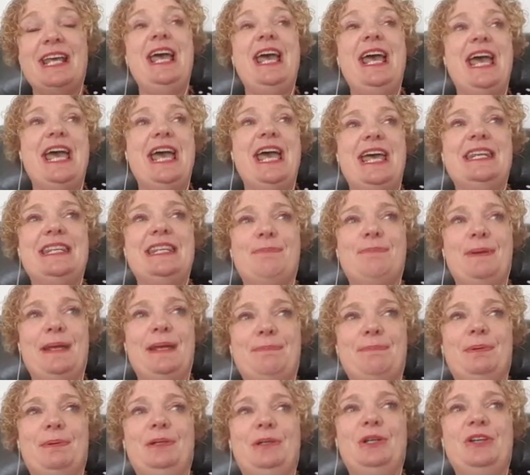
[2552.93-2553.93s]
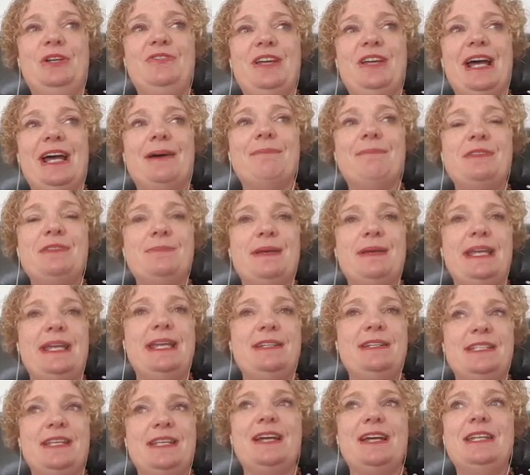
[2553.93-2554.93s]
Right. And the people who've come to me
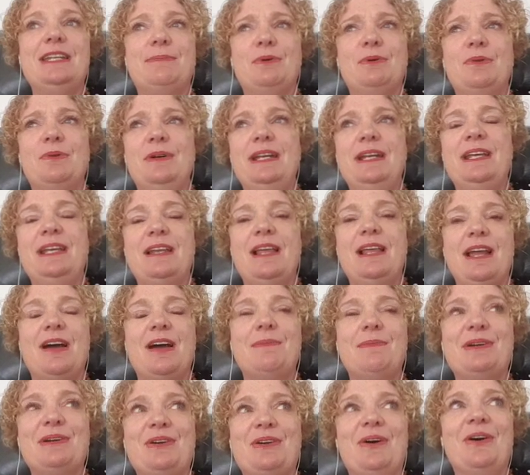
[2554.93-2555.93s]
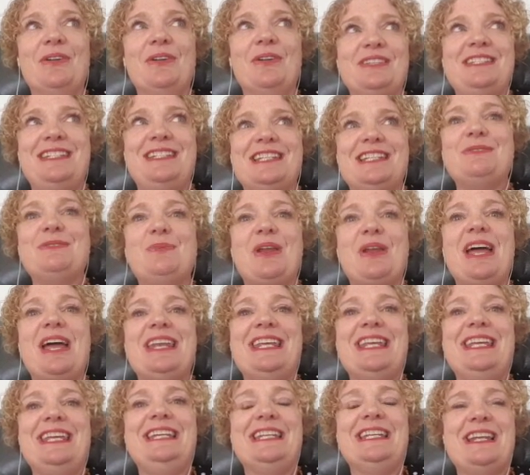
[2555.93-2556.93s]
and signed up already are like, oh my God, it's just what I
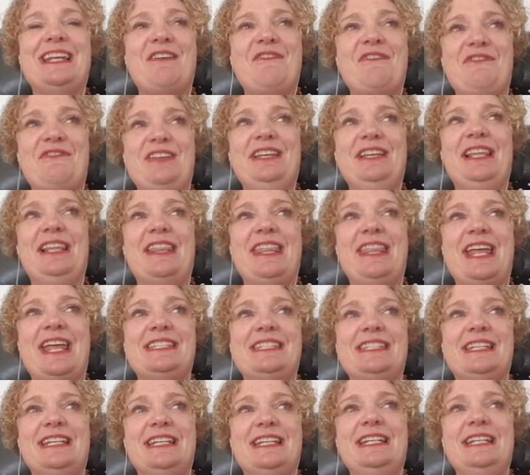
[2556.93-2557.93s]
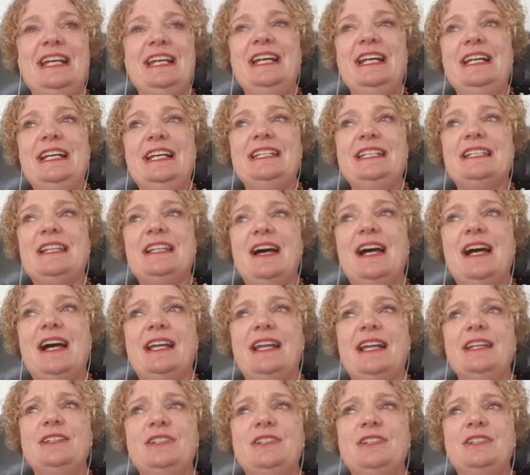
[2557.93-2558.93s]
need. And I feel that that's it. It's like,
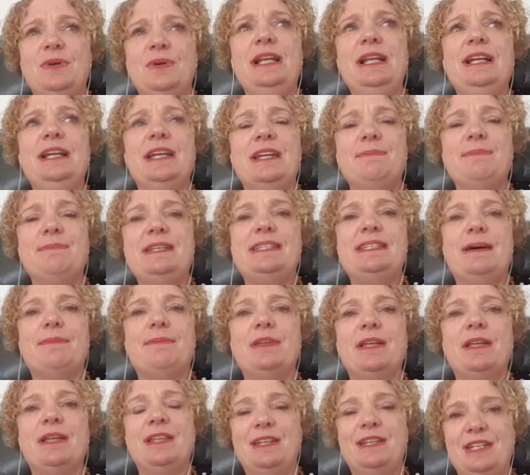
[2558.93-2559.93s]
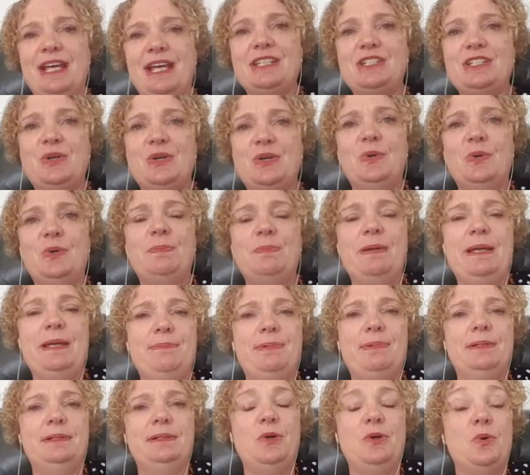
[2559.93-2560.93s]
it's really going to be something that does call
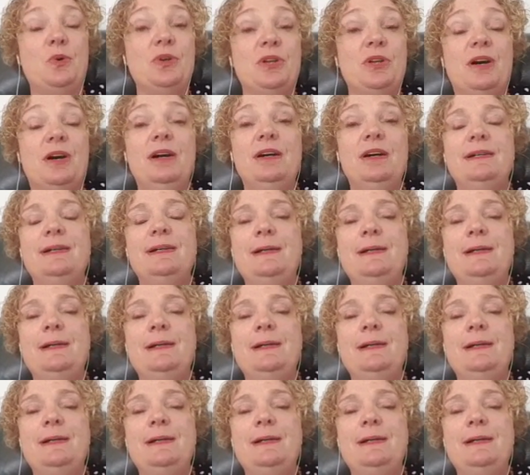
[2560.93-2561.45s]
people or not.